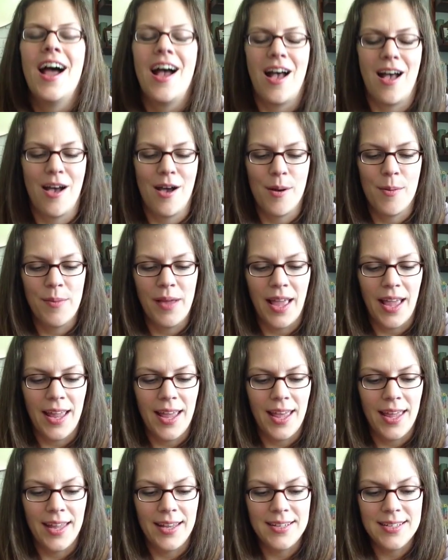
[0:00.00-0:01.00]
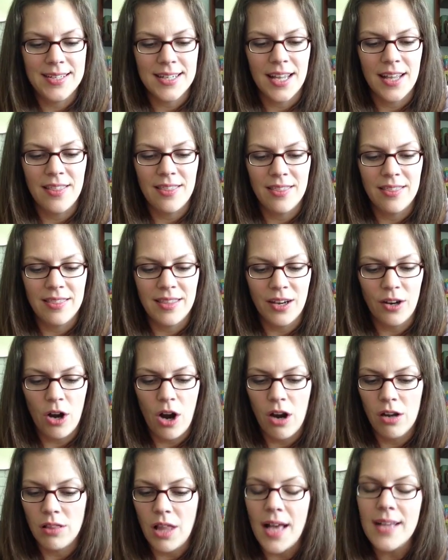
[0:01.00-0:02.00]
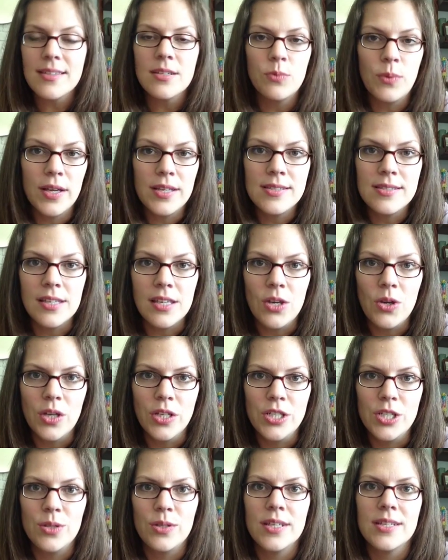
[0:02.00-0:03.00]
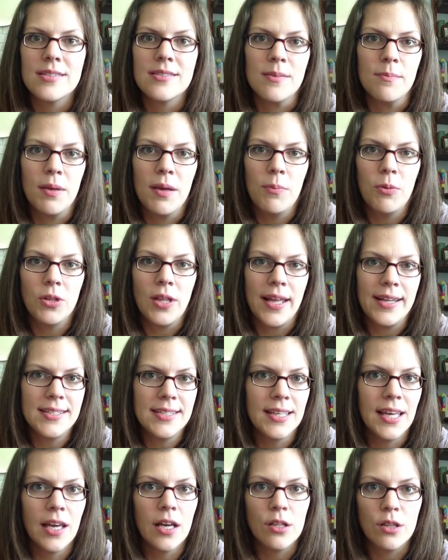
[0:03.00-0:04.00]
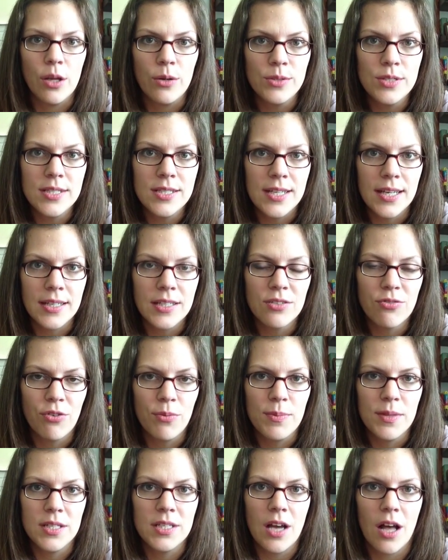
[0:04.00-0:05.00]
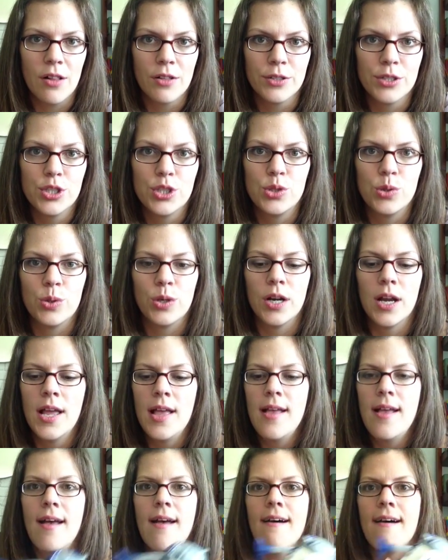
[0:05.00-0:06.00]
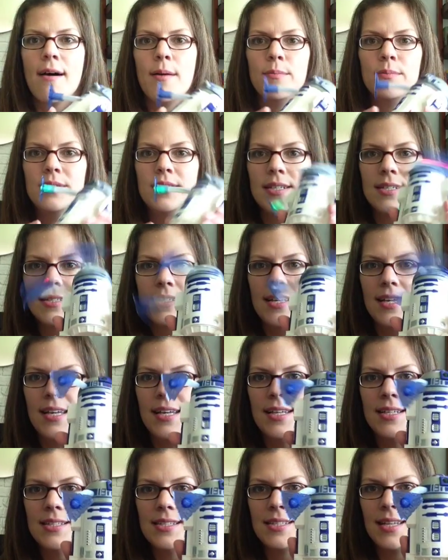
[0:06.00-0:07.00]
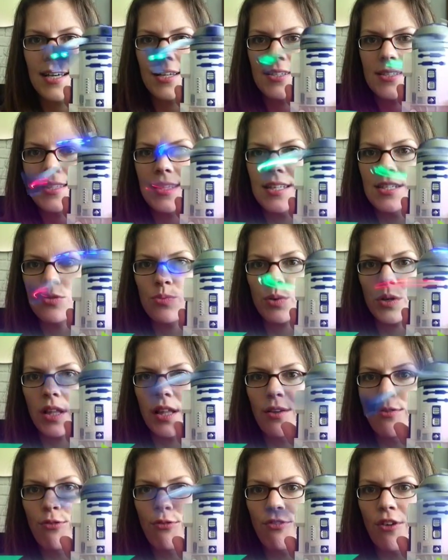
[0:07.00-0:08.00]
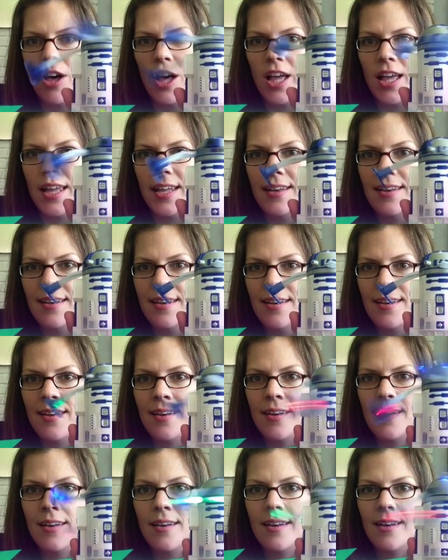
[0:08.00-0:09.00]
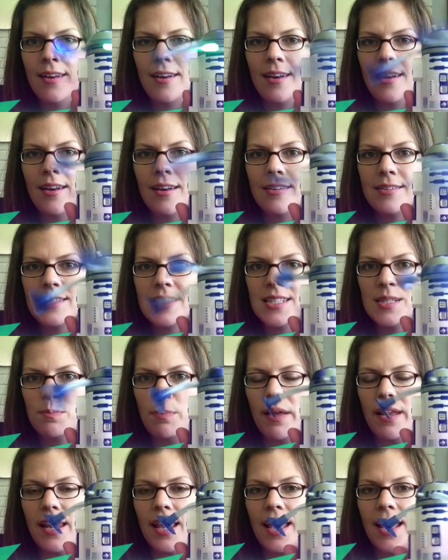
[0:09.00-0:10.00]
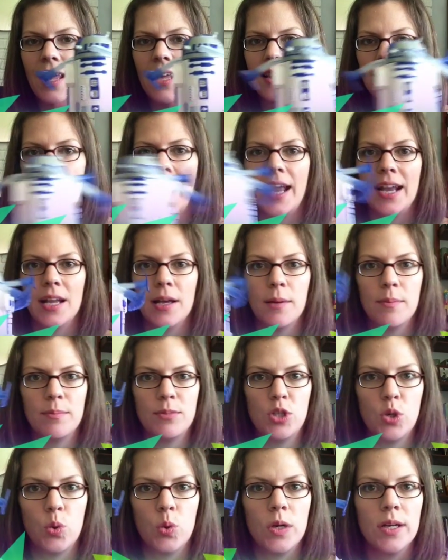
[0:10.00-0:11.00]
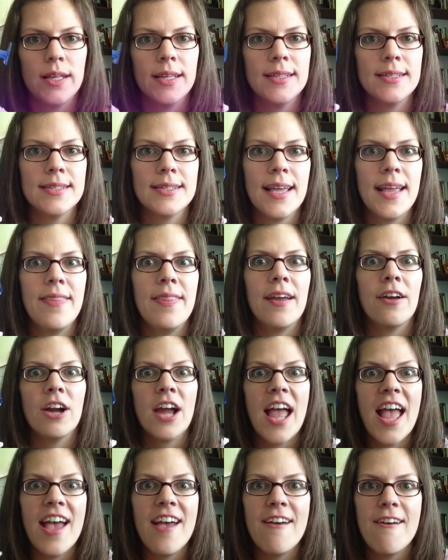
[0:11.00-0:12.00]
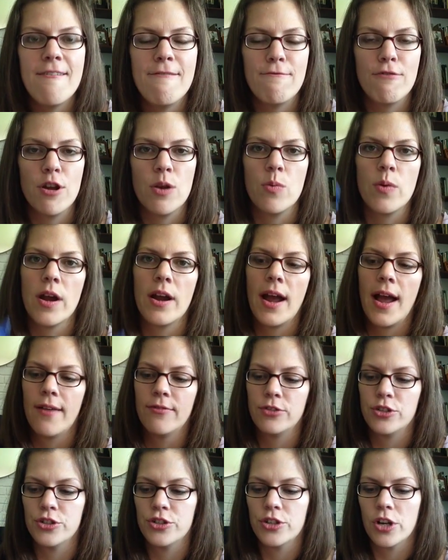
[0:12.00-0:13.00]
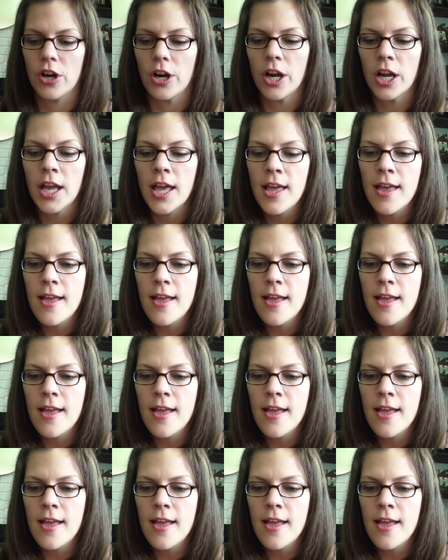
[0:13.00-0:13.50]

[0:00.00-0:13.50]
and there are lots of ways that you can do this. Some people like to get glow sticks from the dollar store. Disney sells these really fun spinning light up toys, and they're everywhere after dark.